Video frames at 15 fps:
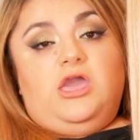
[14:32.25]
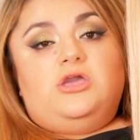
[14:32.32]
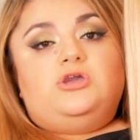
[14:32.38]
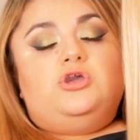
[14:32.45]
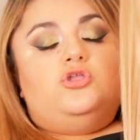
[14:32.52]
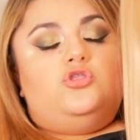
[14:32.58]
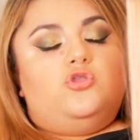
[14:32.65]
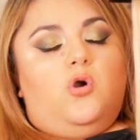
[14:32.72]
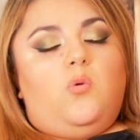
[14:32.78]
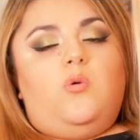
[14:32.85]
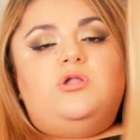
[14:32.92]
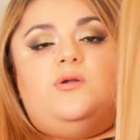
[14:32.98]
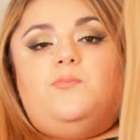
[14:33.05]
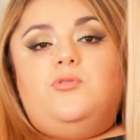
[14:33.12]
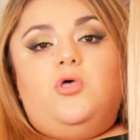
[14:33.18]
You don't want
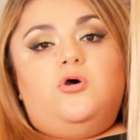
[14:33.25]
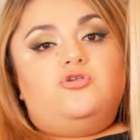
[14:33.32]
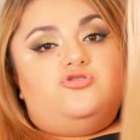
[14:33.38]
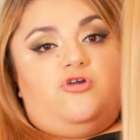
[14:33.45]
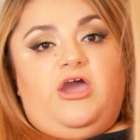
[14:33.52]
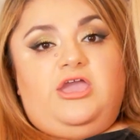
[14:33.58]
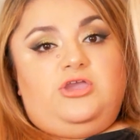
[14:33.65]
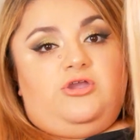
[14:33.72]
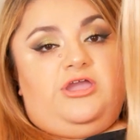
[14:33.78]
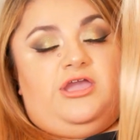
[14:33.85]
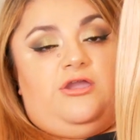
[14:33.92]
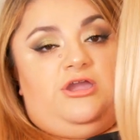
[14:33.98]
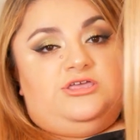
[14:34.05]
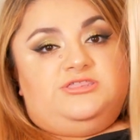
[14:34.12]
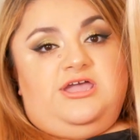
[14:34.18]
to blow dry your hair
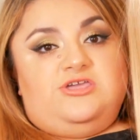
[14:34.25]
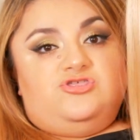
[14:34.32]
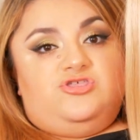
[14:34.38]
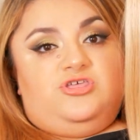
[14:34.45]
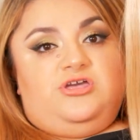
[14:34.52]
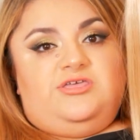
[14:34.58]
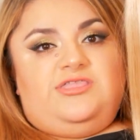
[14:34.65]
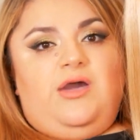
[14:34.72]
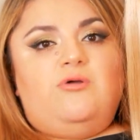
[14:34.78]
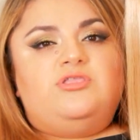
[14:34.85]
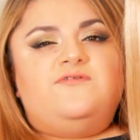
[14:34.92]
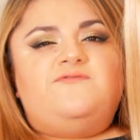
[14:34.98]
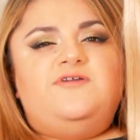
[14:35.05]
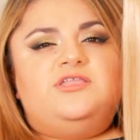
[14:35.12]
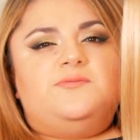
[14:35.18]
extensions because that will
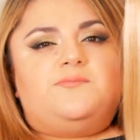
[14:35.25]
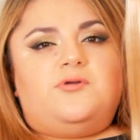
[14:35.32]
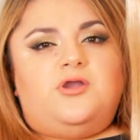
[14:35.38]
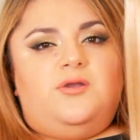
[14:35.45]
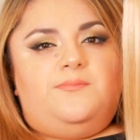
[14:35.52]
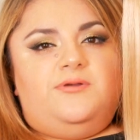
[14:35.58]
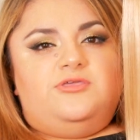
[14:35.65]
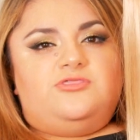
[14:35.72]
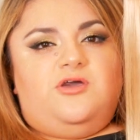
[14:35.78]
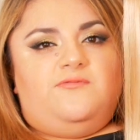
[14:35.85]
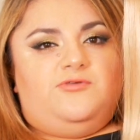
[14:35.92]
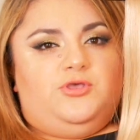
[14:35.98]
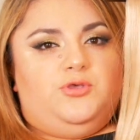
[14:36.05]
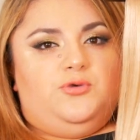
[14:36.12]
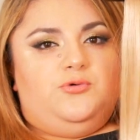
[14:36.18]
defeat the purpose of
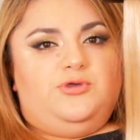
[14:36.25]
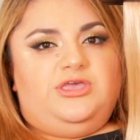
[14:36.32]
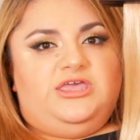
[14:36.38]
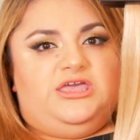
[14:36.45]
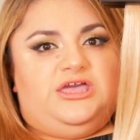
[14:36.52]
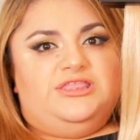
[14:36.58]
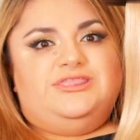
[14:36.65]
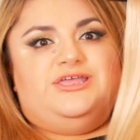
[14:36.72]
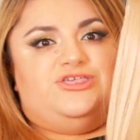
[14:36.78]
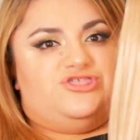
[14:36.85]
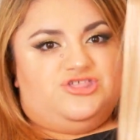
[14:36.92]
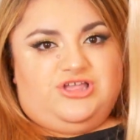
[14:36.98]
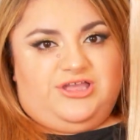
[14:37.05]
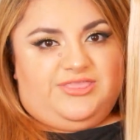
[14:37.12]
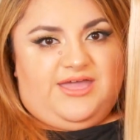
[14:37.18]
you
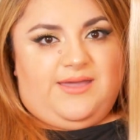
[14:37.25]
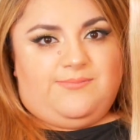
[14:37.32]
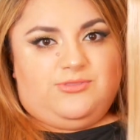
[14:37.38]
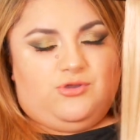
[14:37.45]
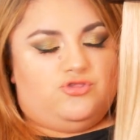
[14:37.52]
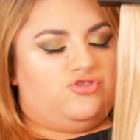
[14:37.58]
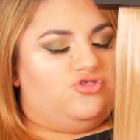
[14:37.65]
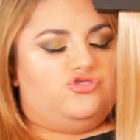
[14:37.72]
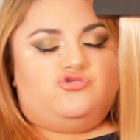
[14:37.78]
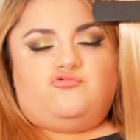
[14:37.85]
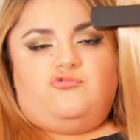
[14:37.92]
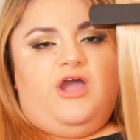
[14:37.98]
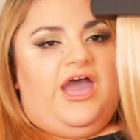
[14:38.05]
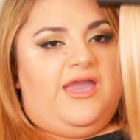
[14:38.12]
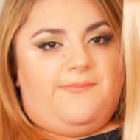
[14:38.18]
conditioning them. They'll just
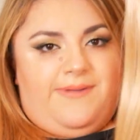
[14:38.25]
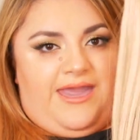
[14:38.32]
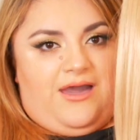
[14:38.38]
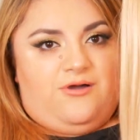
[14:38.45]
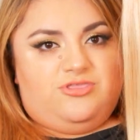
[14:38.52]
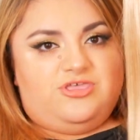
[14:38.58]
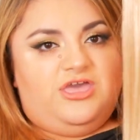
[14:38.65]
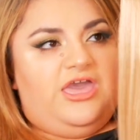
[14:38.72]
dry them out.